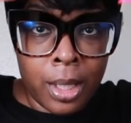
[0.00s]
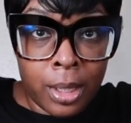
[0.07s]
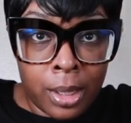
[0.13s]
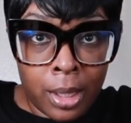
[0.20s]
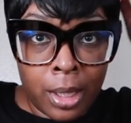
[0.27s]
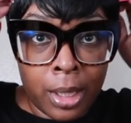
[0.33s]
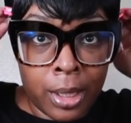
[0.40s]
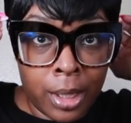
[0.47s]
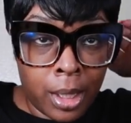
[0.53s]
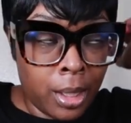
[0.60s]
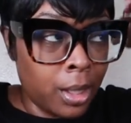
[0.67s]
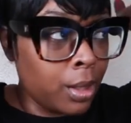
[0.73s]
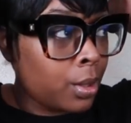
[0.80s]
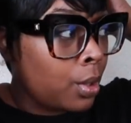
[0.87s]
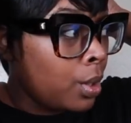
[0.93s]
So let's
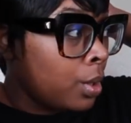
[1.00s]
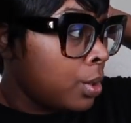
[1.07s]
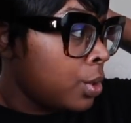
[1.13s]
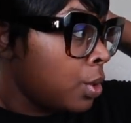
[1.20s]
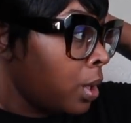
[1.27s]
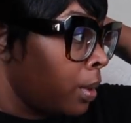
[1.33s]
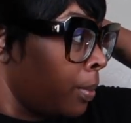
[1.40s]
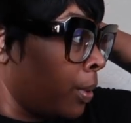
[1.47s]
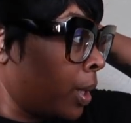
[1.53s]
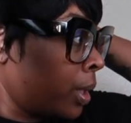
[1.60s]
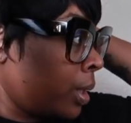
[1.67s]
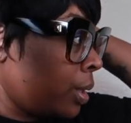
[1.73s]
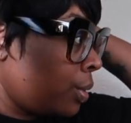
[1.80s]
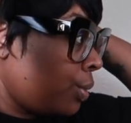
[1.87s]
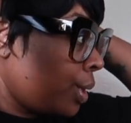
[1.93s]
get this girl to track
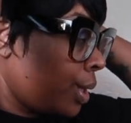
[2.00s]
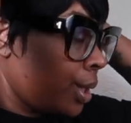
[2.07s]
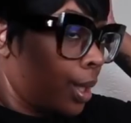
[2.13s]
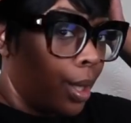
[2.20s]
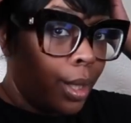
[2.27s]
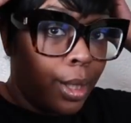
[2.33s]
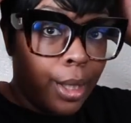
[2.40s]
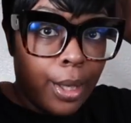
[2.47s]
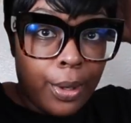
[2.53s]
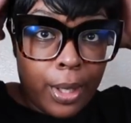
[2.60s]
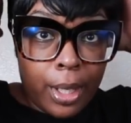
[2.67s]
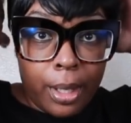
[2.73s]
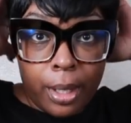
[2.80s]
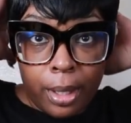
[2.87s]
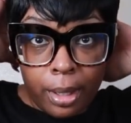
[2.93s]
practice. You done curling your
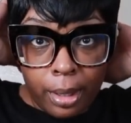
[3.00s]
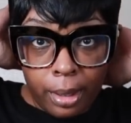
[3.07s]
hair?